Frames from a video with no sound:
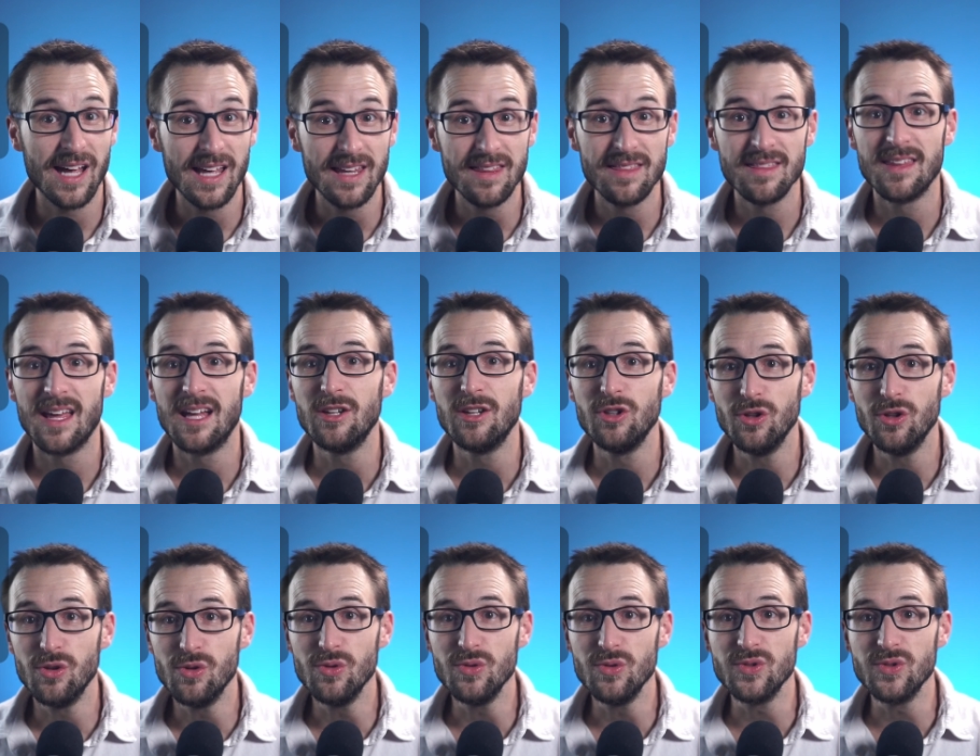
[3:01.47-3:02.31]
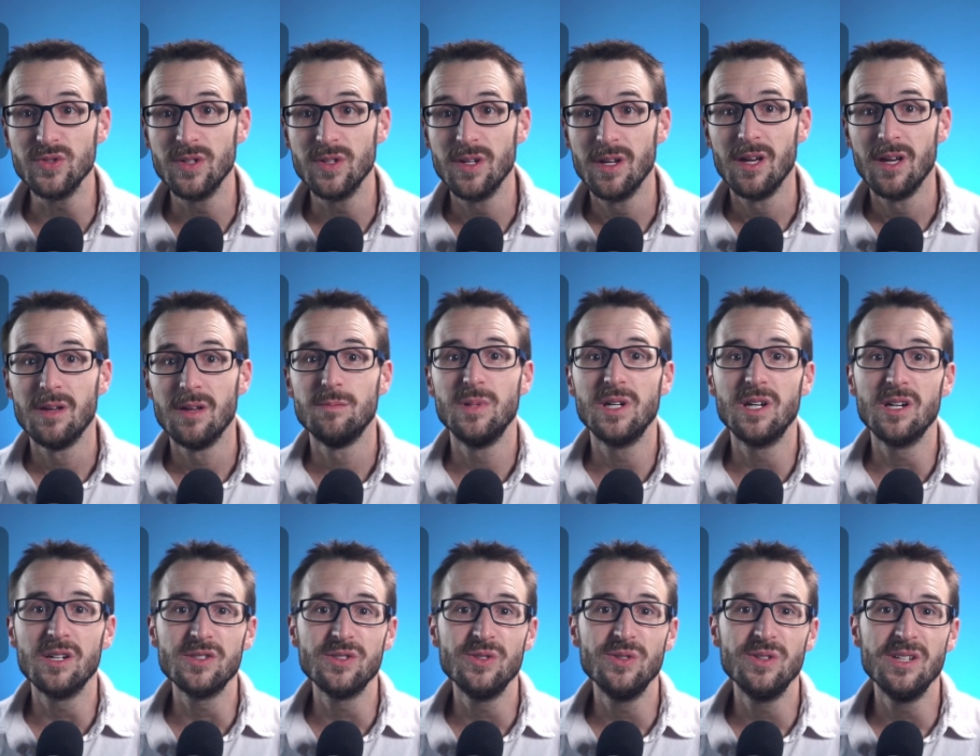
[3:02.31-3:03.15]
and then use?
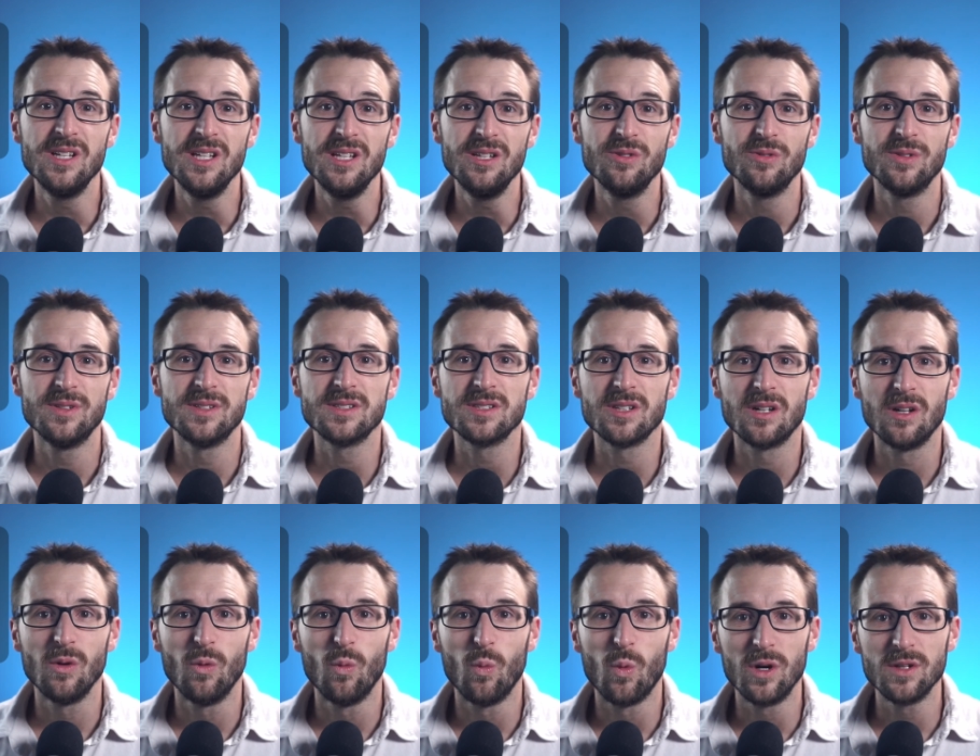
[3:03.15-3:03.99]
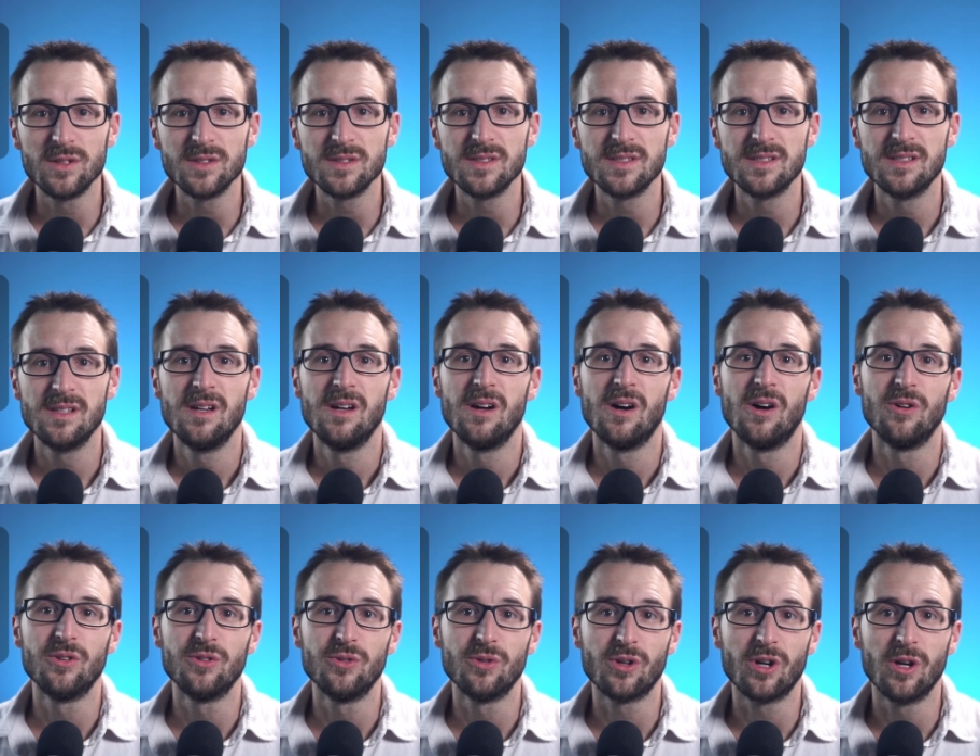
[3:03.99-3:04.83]
Because you need to install once
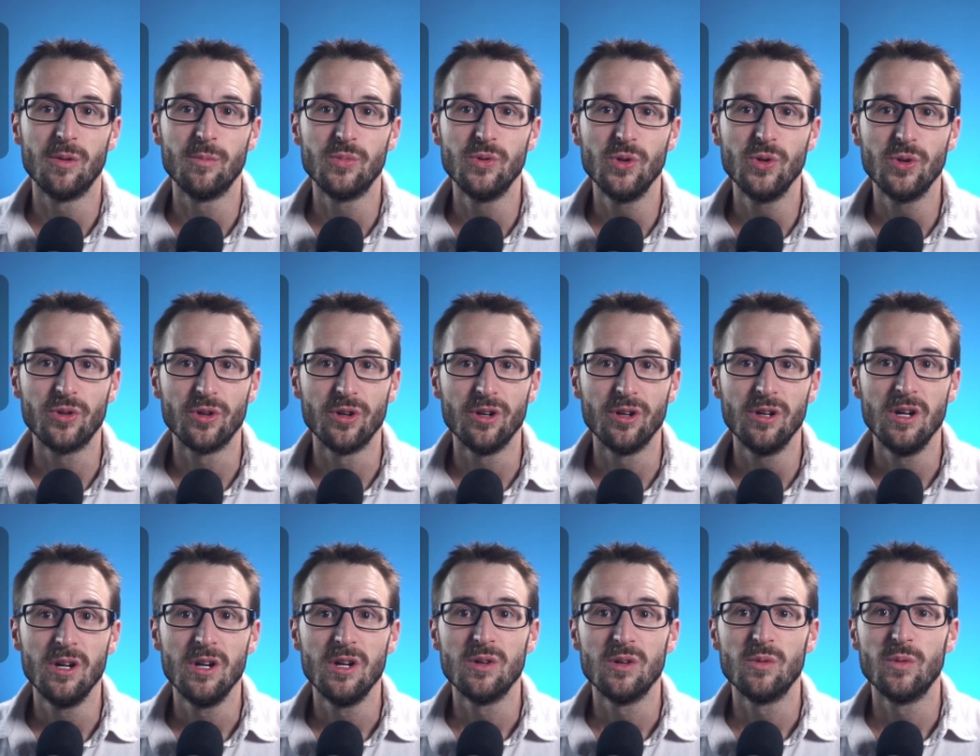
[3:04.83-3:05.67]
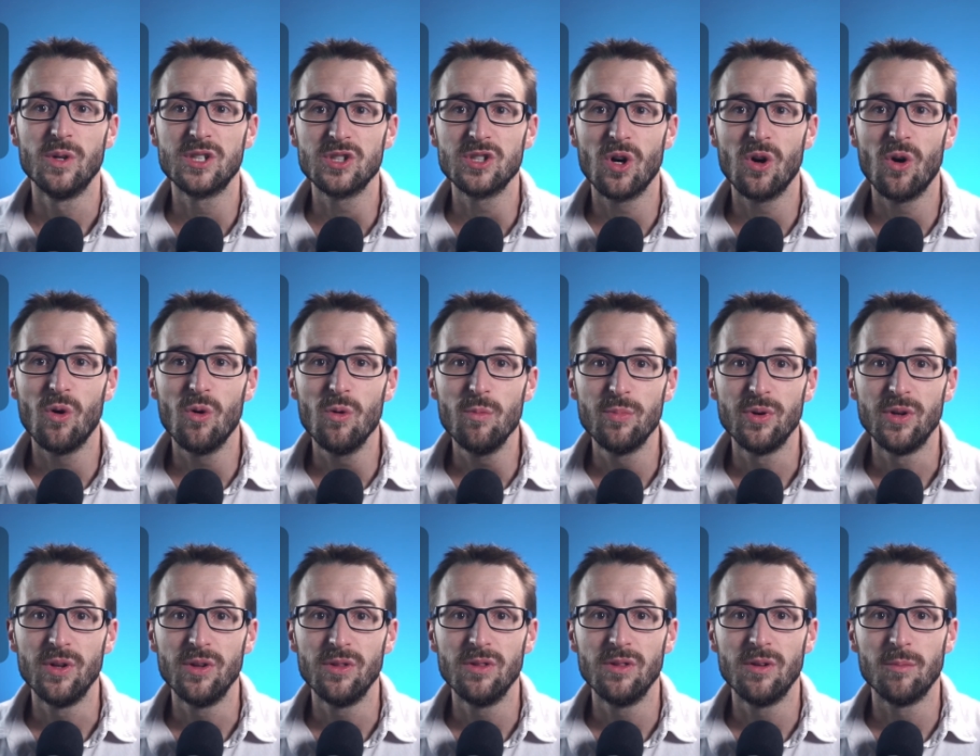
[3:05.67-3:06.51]
on your computer, which
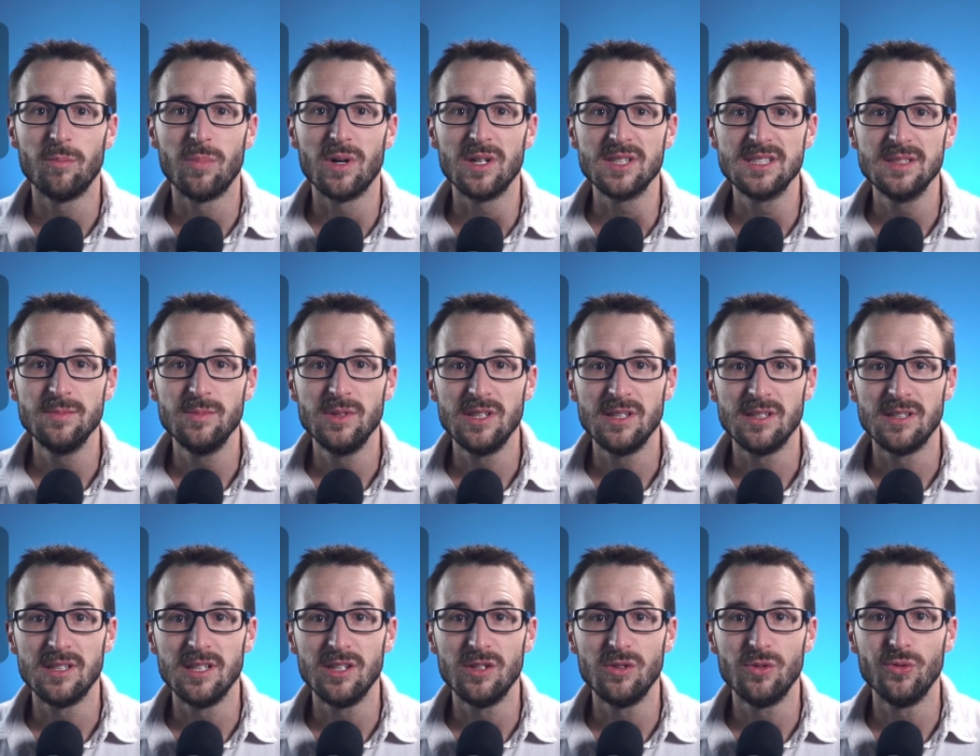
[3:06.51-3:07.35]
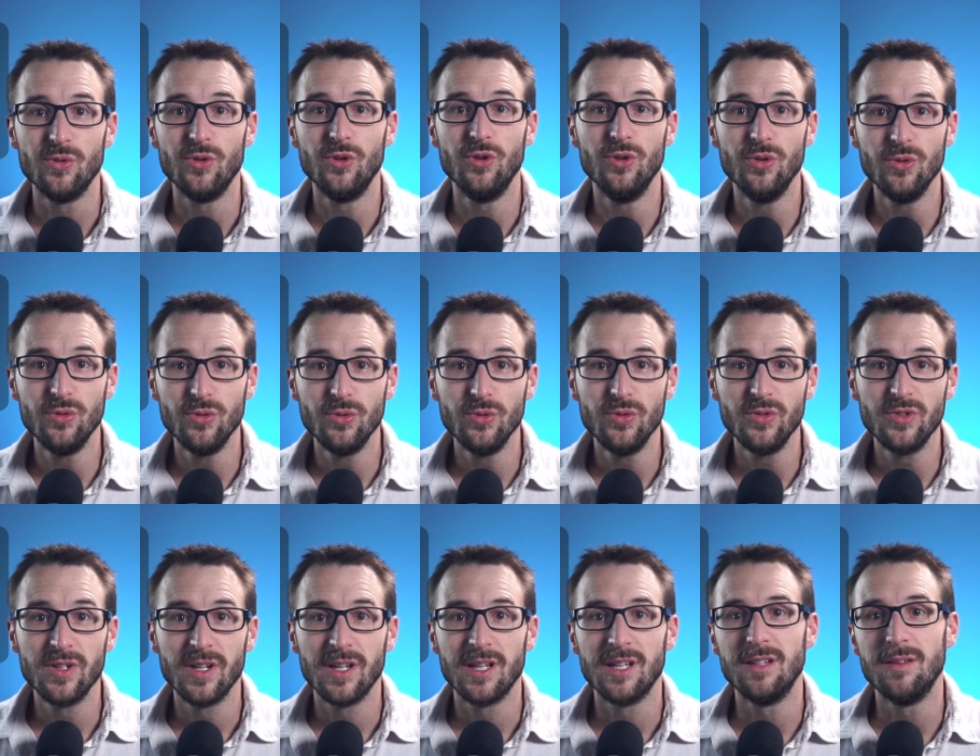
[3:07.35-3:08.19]
opens the possibility to
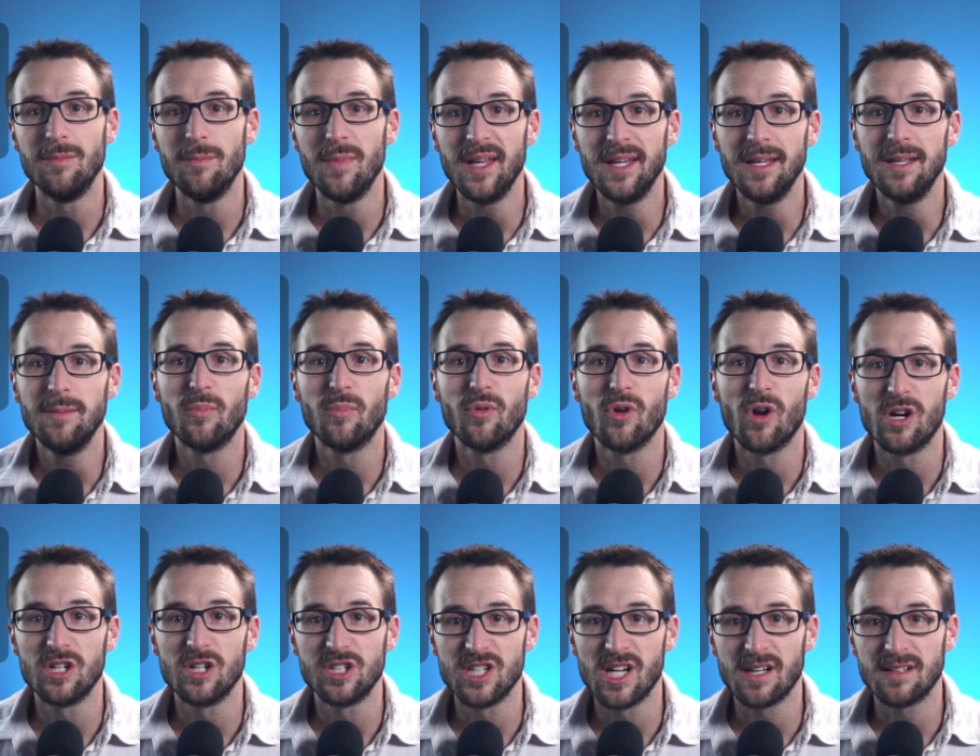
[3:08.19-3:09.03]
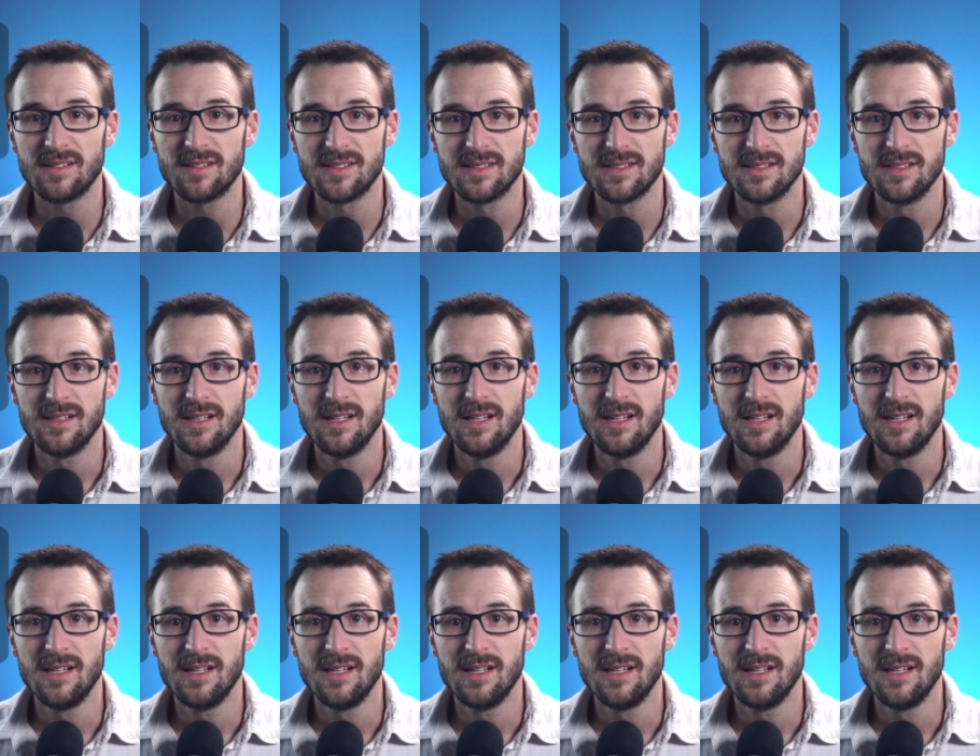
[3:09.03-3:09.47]
use in many projects.